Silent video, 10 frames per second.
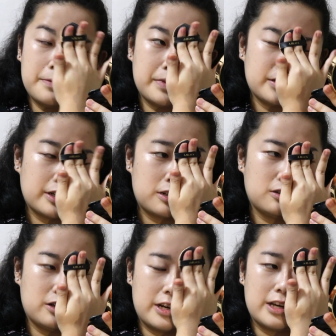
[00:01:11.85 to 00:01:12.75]

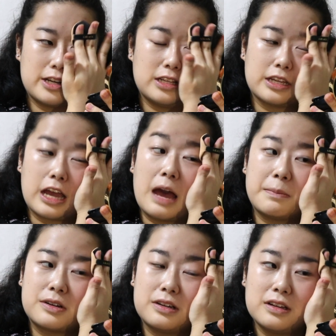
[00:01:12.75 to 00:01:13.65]
particularly in the
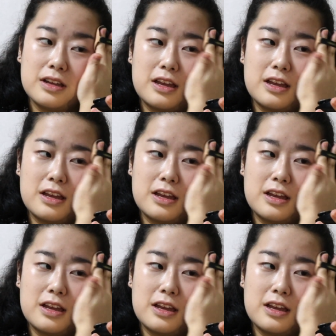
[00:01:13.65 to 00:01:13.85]
capital.